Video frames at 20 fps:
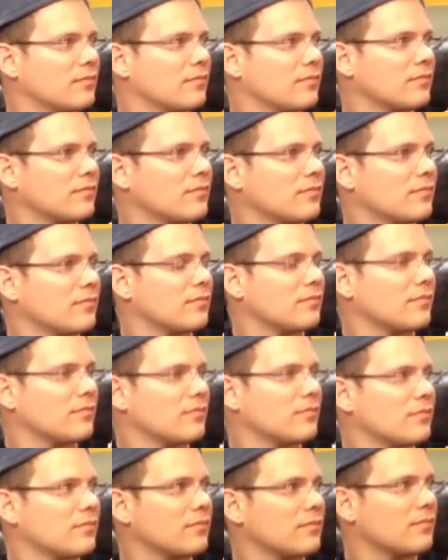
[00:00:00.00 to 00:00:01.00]

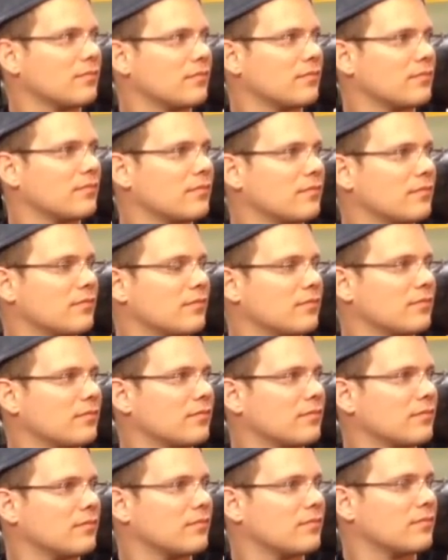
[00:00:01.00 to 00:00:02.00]

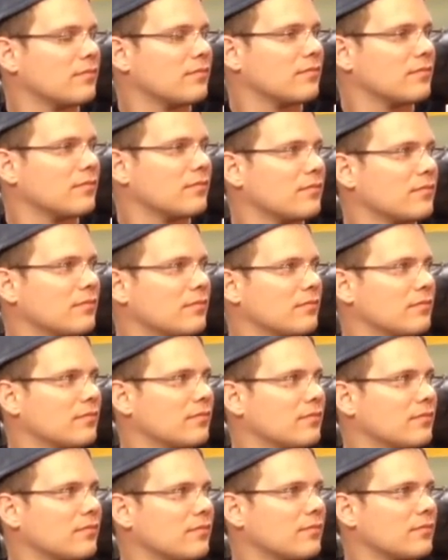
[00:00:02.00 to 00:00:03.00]

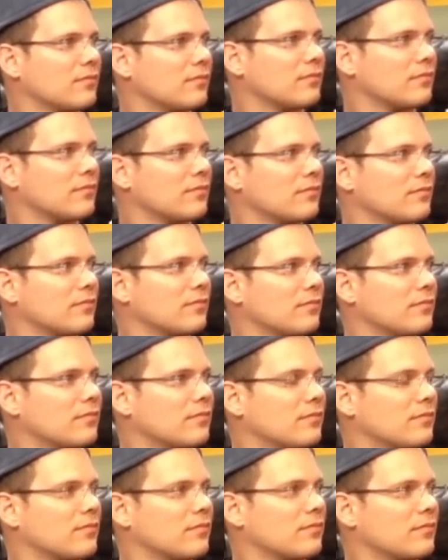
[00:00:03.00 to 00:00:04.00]

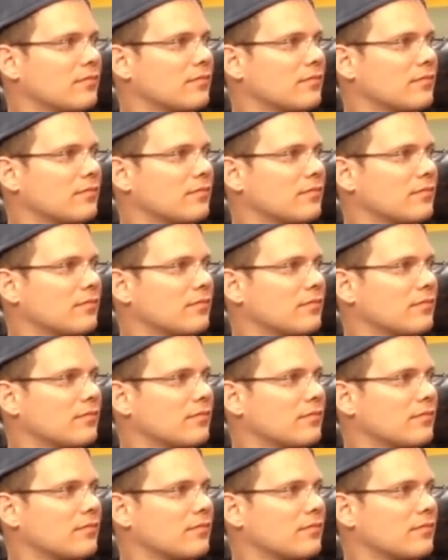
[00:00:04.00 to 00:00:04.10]
[no speech]